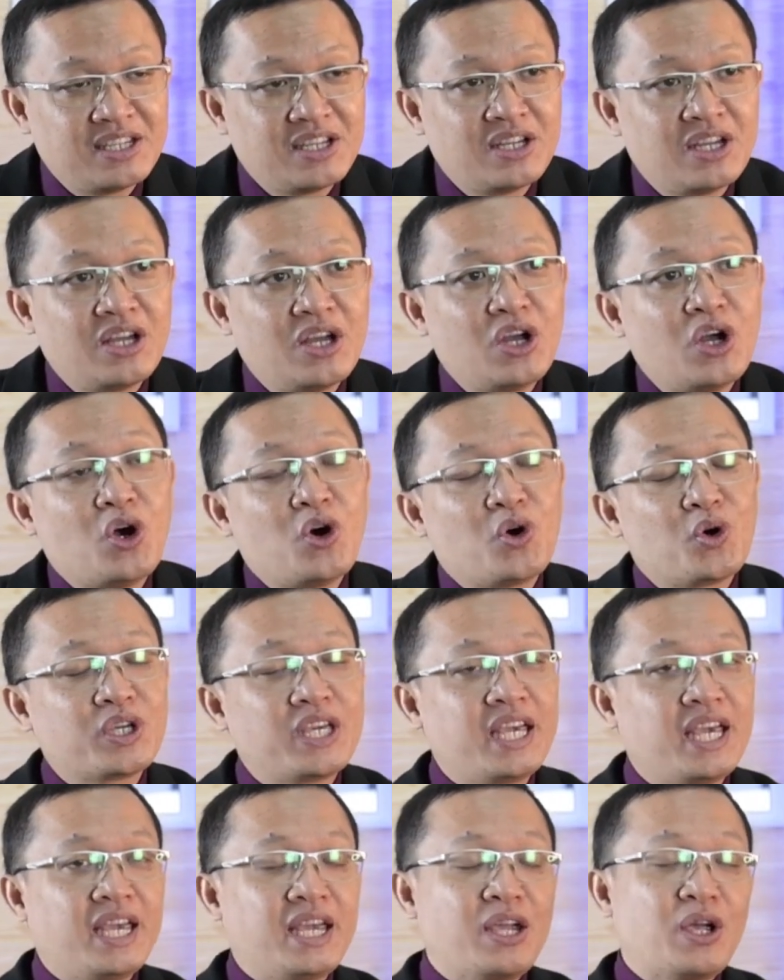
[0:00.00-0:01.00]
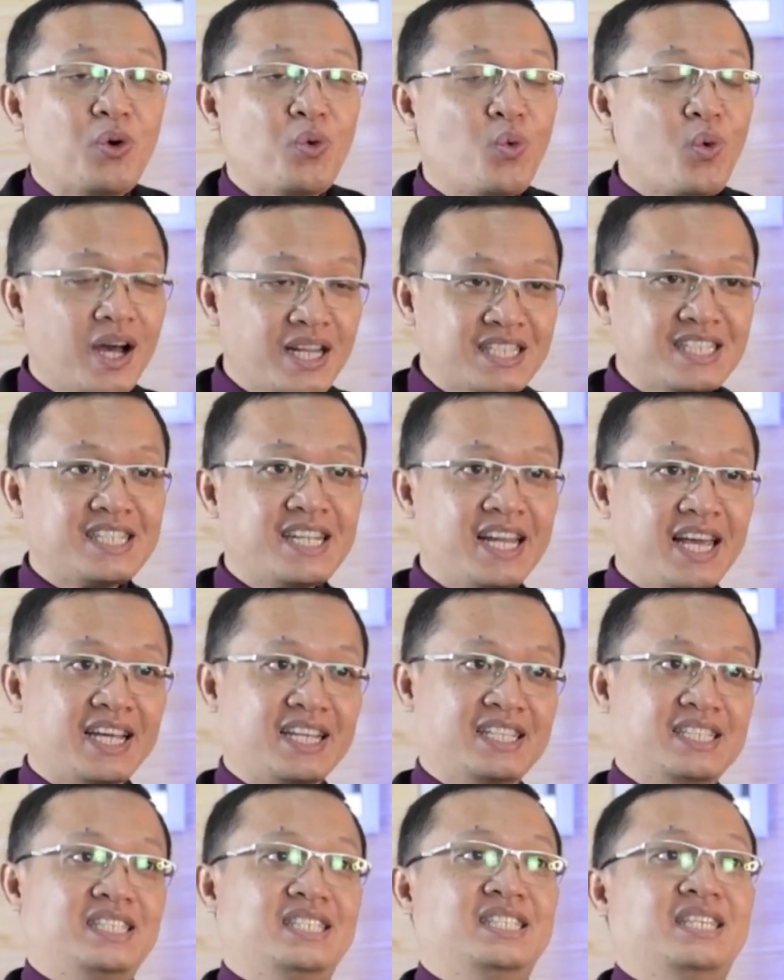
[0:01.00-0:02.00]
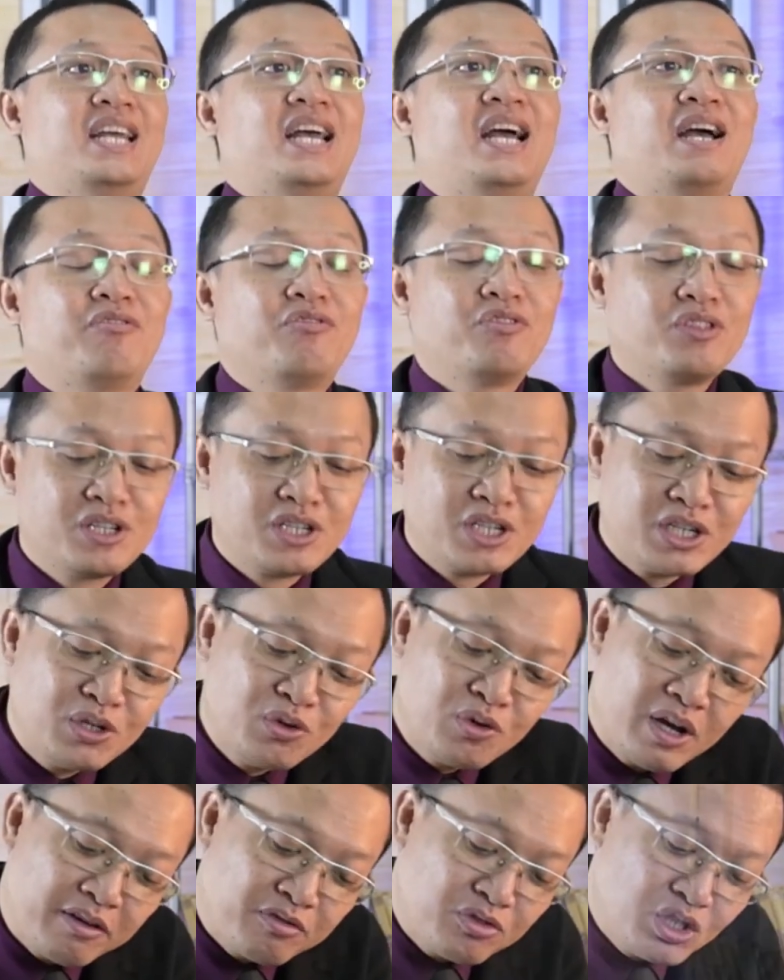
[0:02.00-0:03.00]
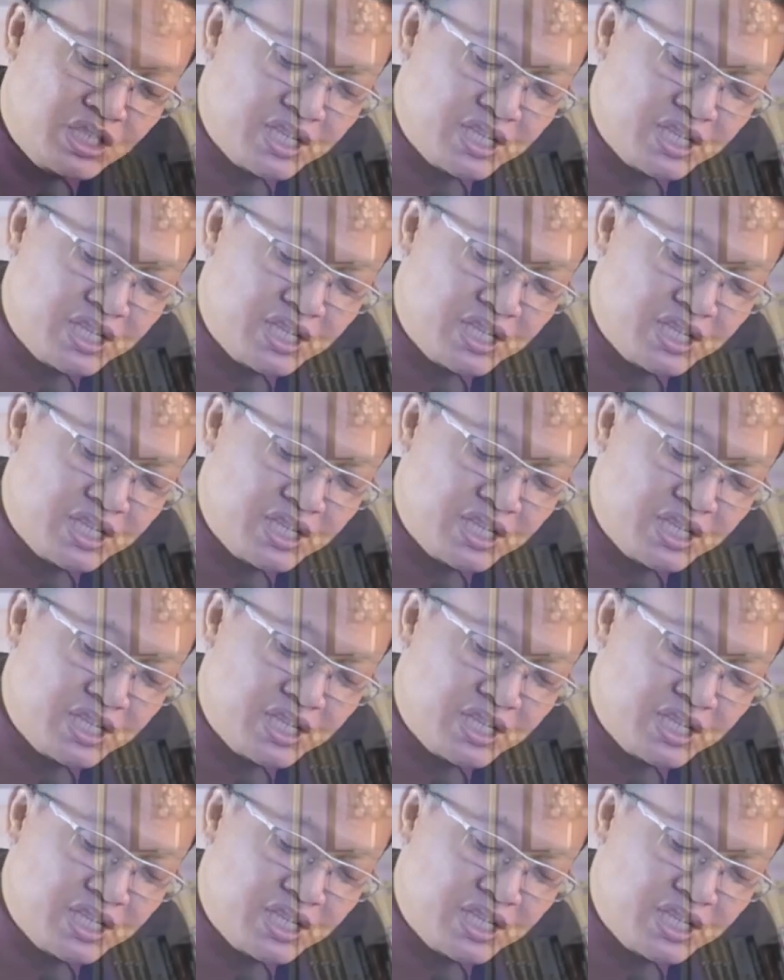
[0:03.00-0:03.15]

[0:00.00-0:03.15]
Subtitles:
Okay, what's next after you have checked and